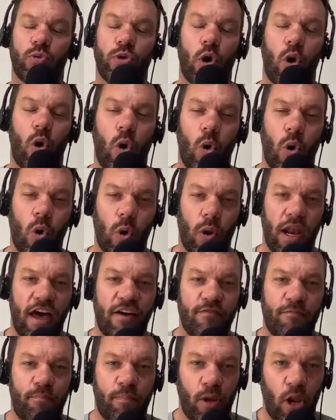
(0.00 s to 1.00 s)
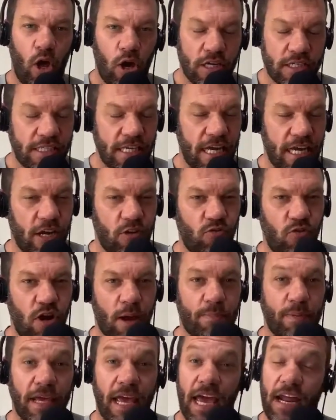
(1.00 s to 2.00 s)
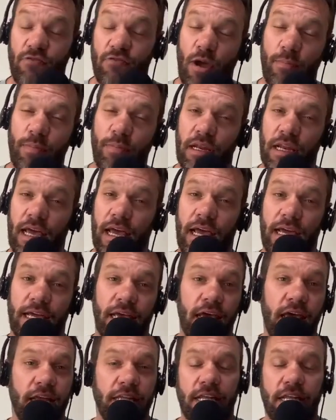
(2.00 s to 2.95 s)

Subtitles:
We all love blocks in rugby and rugby league.